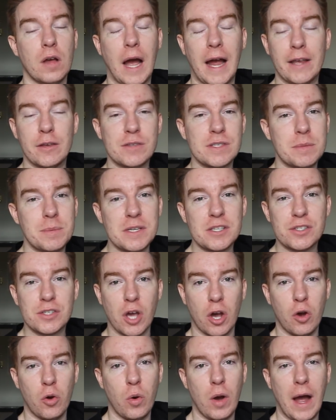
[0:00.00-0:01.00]
I used to be
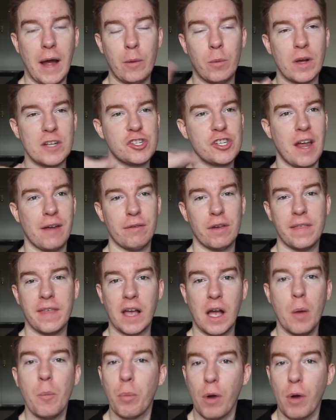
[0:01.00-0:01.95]
so, I watched everything on